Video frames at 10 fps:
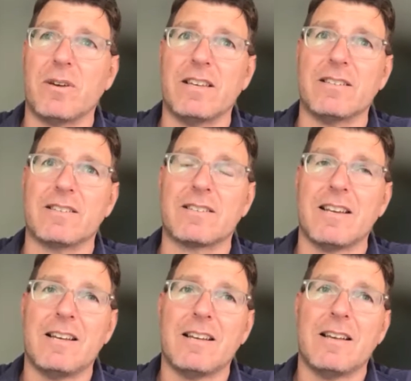is
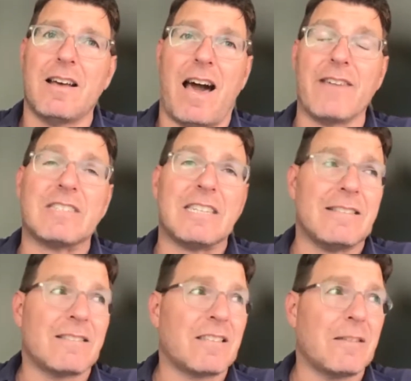I've
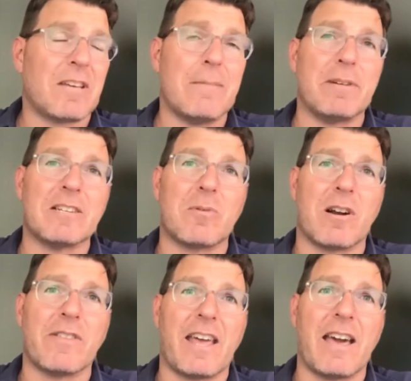seen some companies
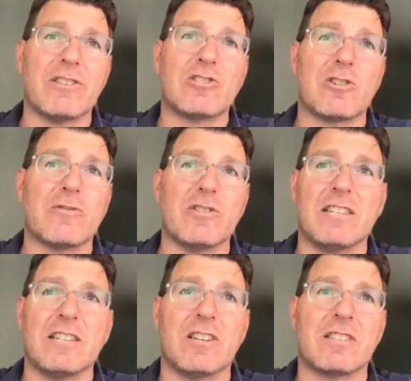where they have a server
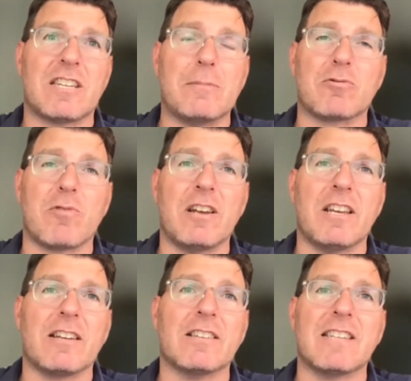that just keeps
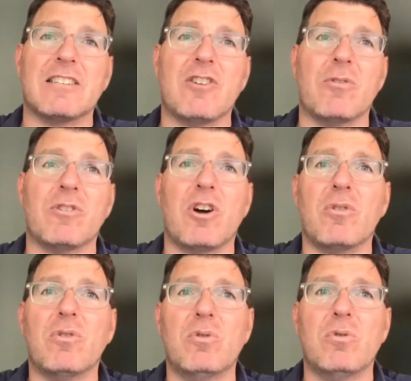running because they don't
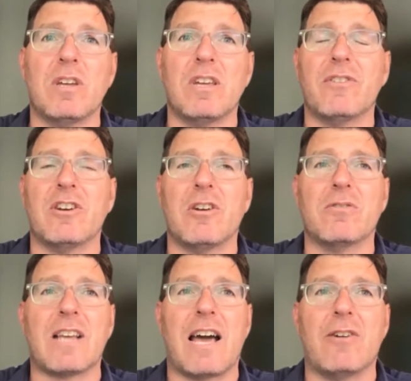know who even
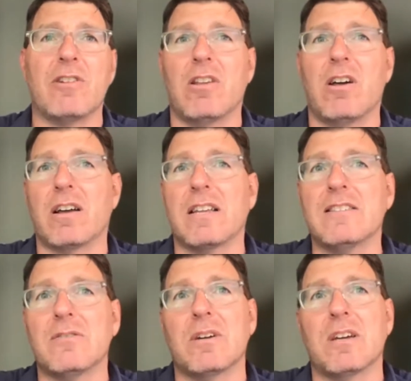knows how to log
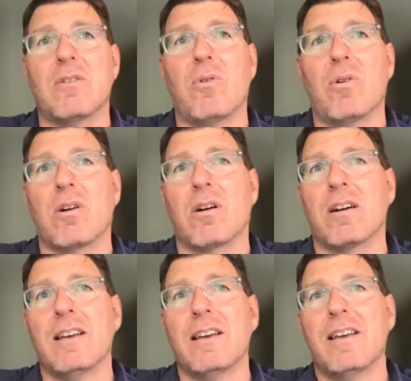into it,
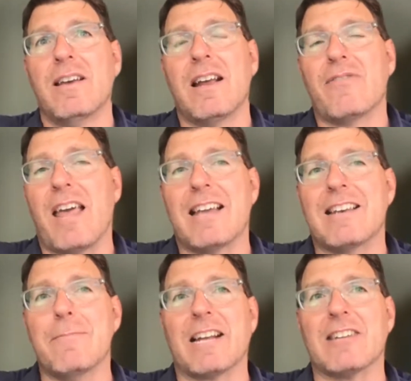or if they had
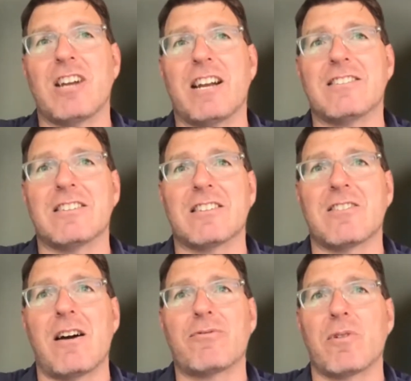to make a change to the
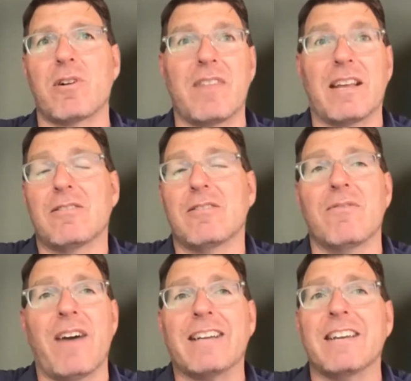software, they
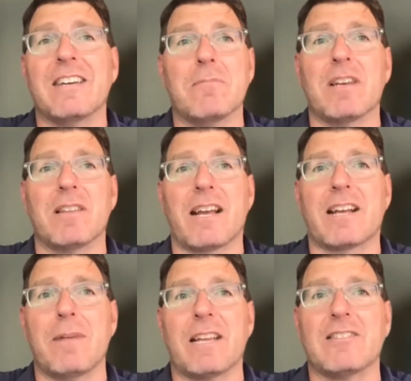couldn't find anybody that
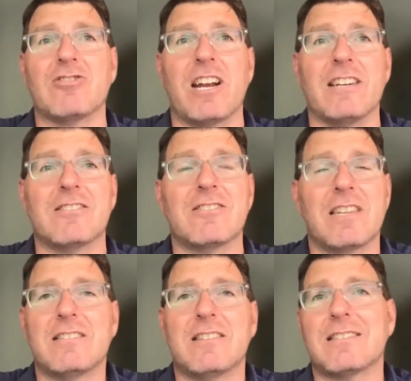could make the change. So
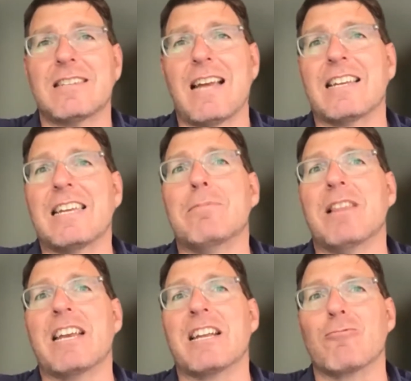they just kind of keep
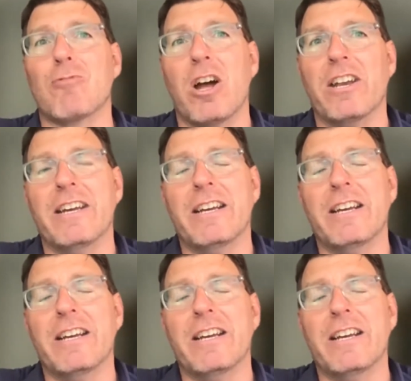letting it run.